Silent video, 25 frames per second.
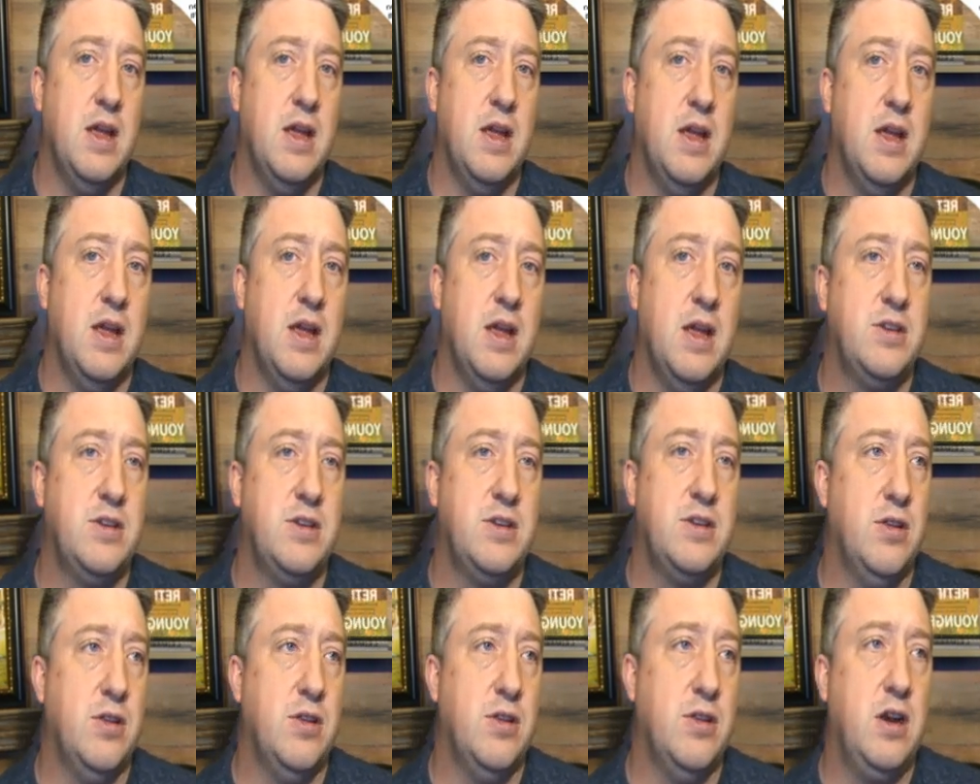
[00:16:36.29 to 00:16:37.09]
So
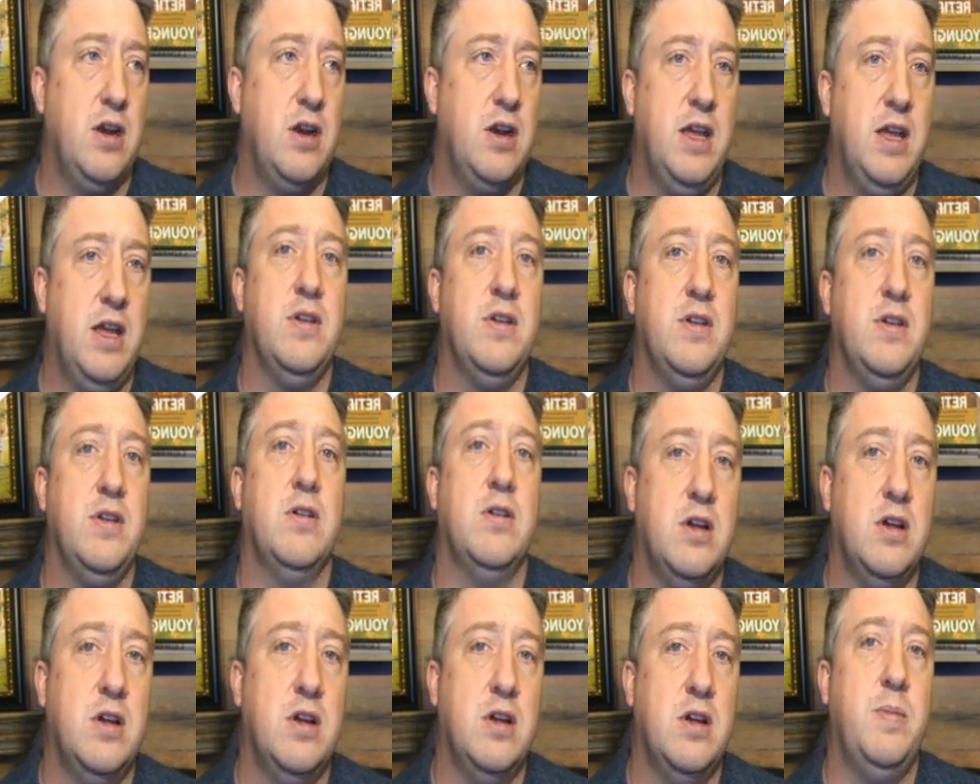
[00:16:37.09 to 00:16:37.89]
they're going to give you a
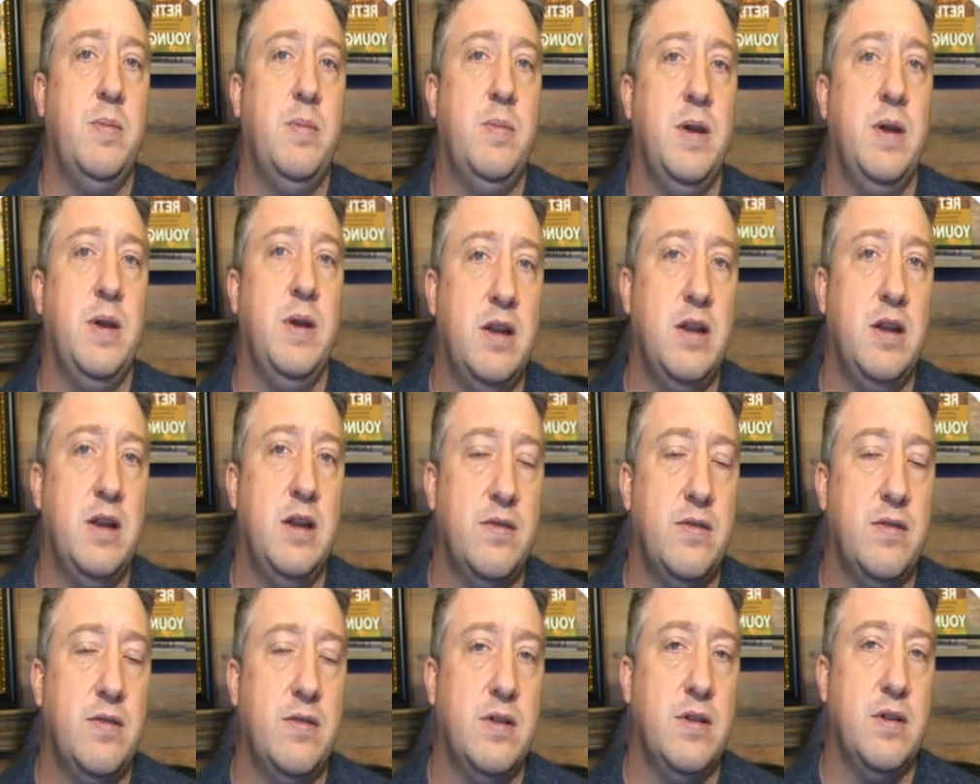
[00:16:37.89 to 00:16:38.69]
little bit of
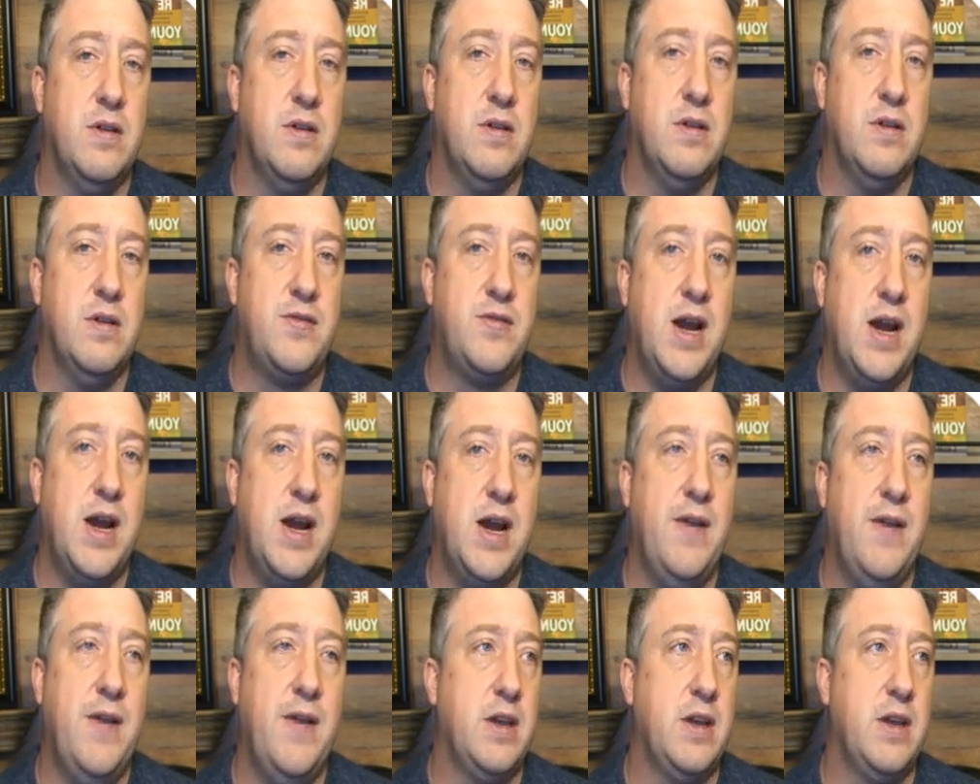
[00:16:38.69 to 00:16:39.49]
of
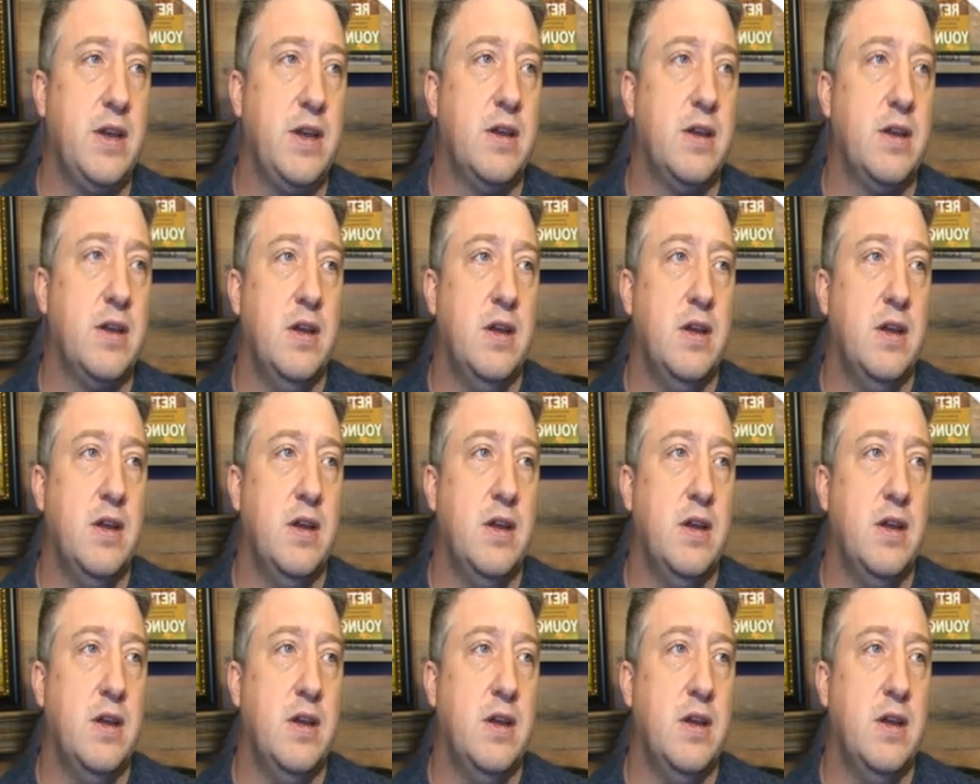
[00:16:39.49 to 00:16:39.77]
traffic